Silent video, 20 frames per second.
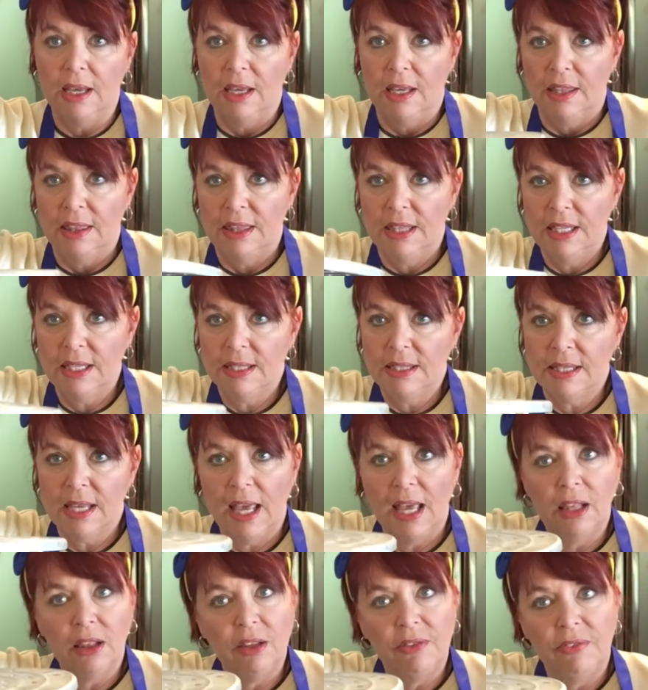This
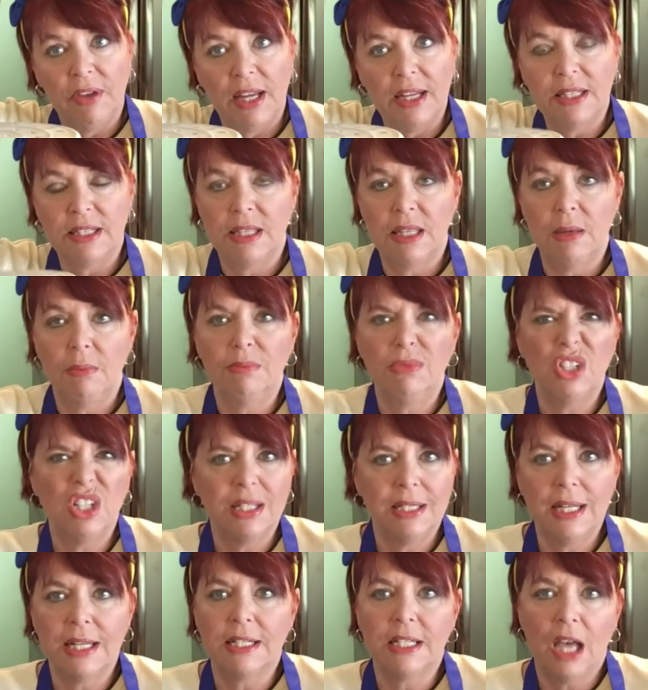elevates them
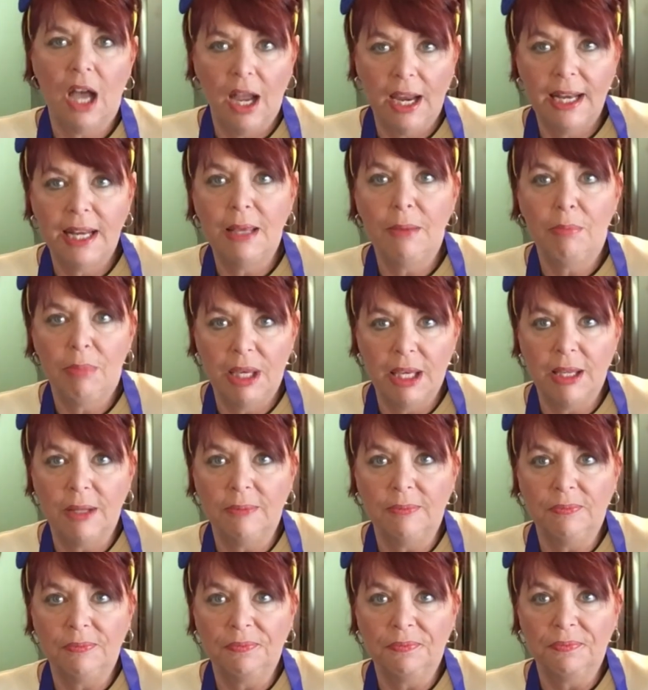just a tiny bit.
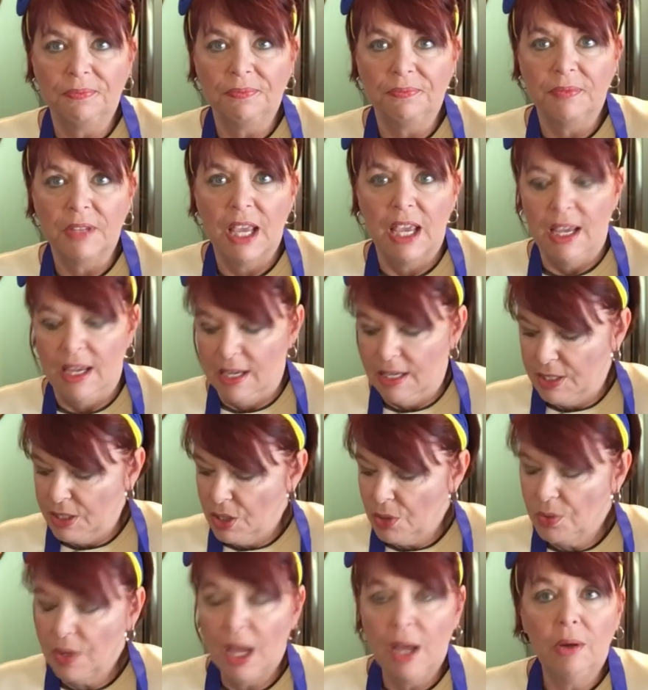
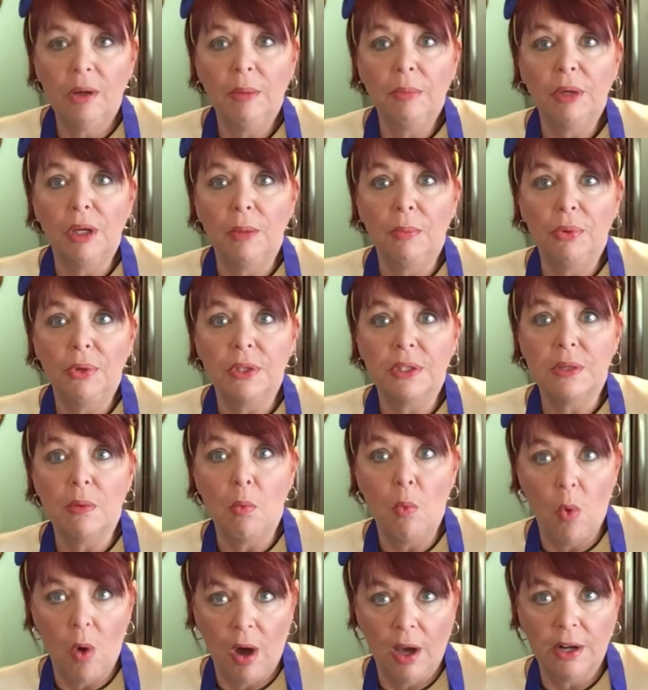So now I'm going to put
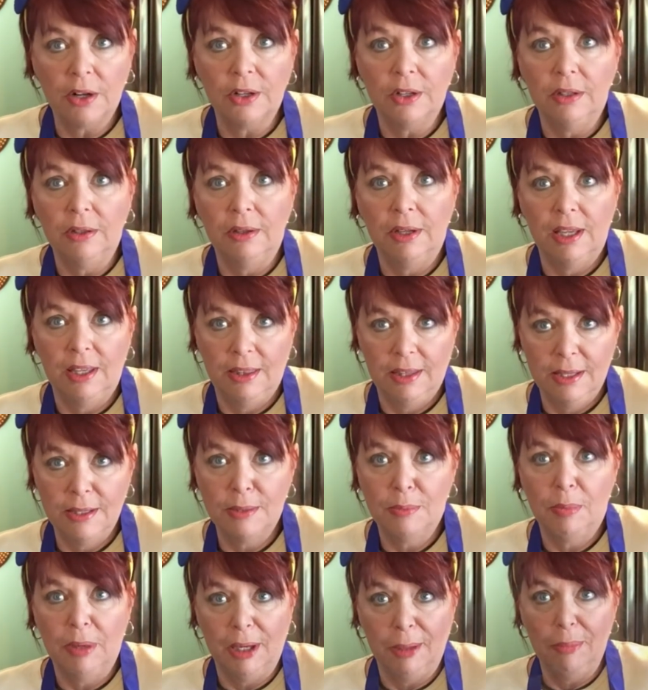some water in this
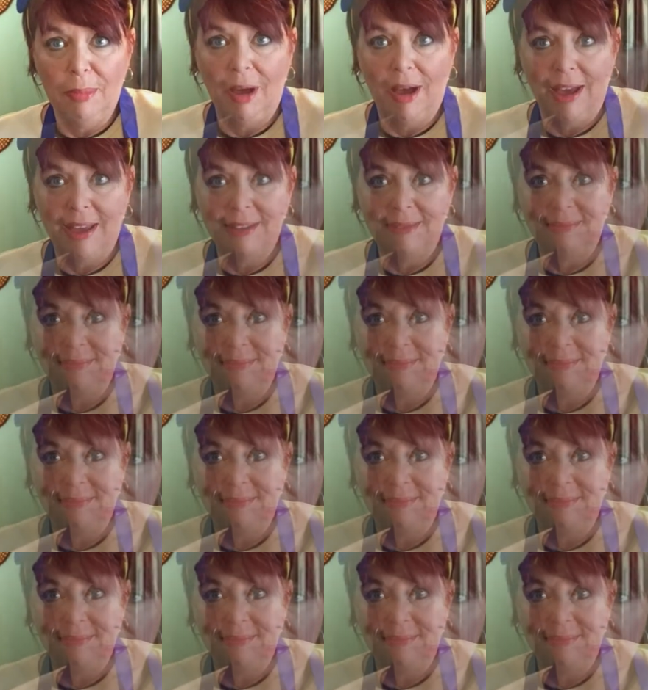big pot.